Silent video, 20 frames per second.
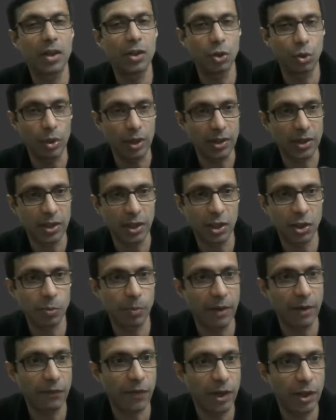You can search
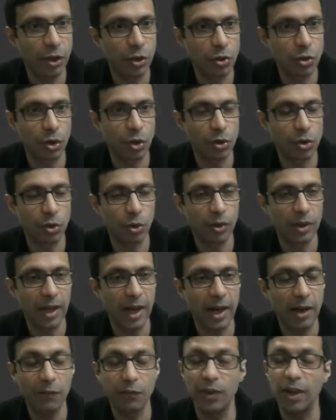my videos also on
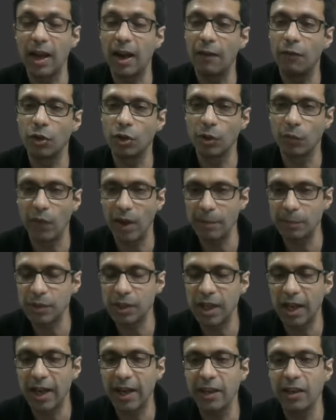that. We have on the
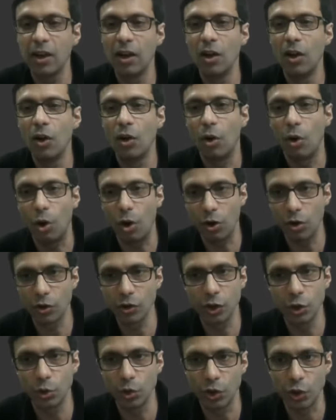website or on
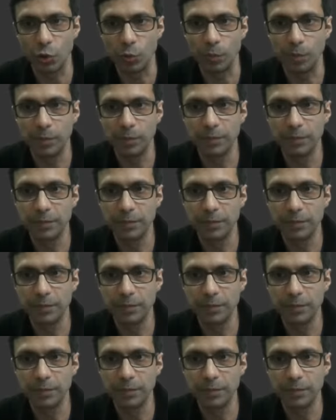YouTube.